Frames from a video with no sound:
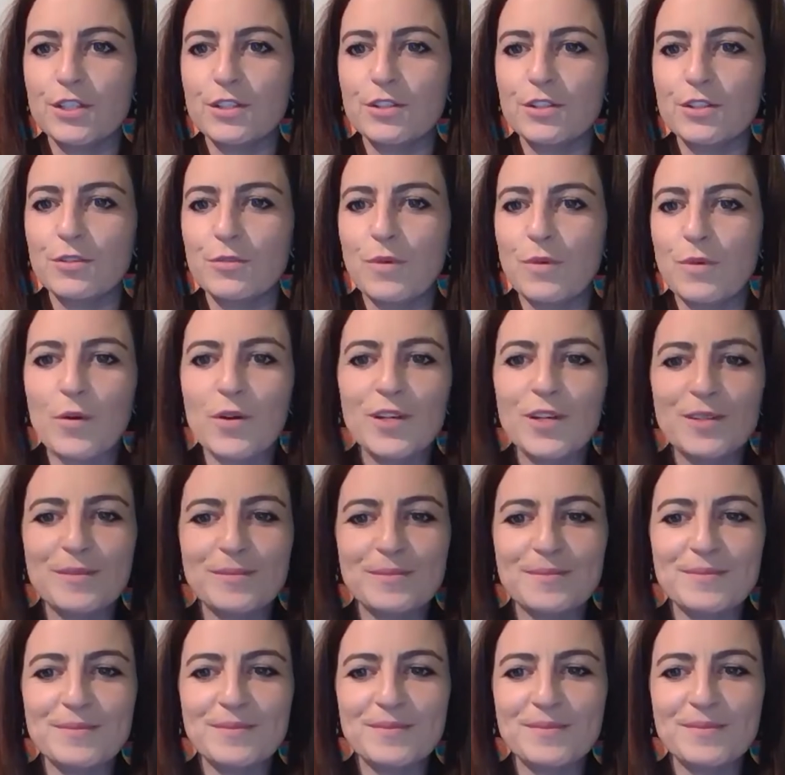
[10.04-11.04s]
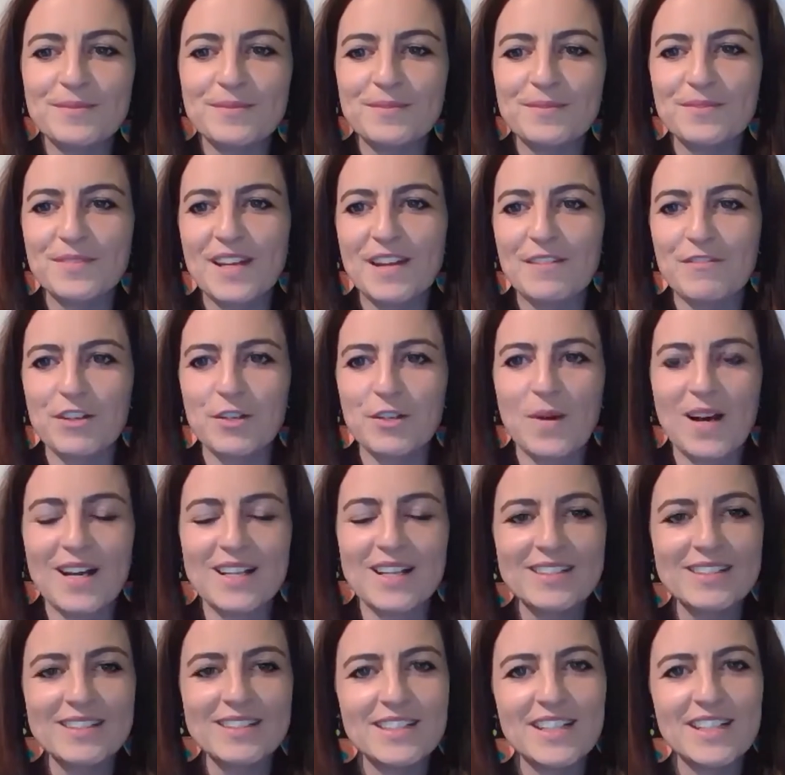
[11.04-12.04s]
Welcome,
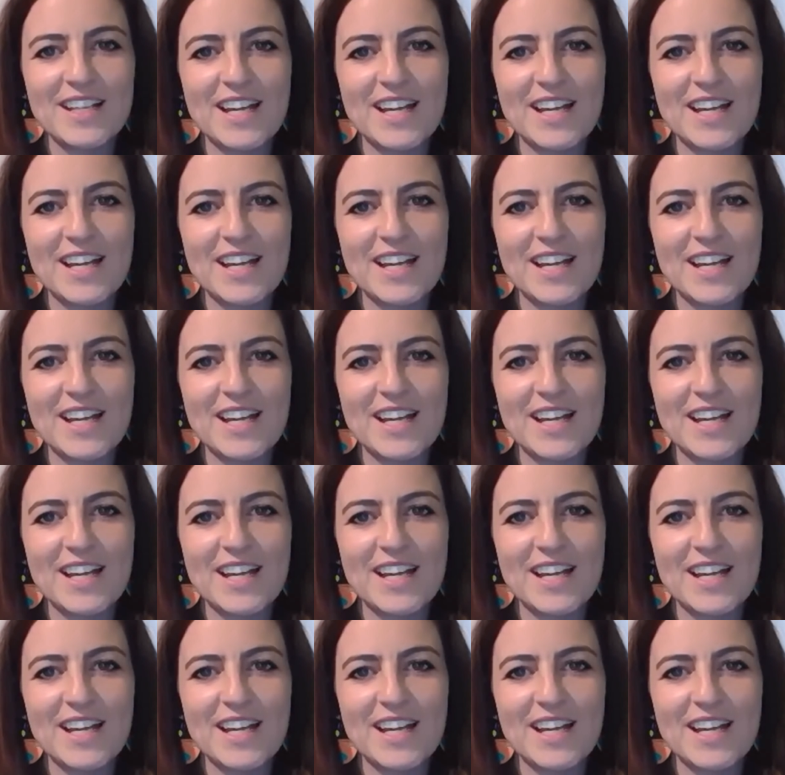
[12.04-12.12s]
everyone.